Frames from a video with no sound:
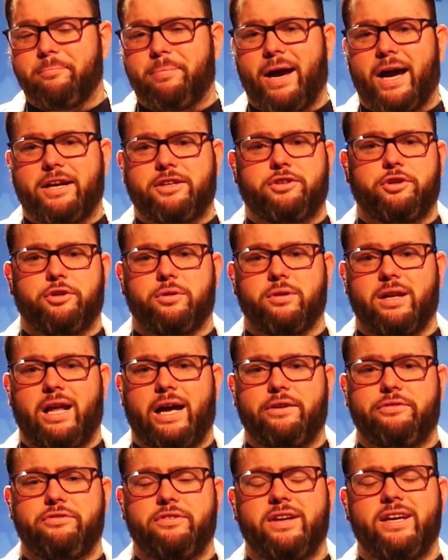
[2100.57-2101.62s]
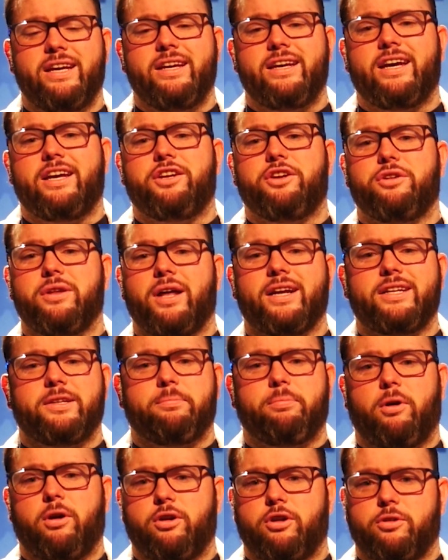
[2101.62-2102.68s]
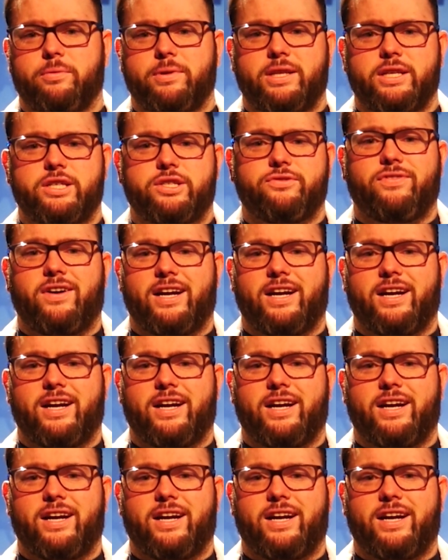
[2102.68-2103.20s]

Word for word: impact your life and you'd like to partner with us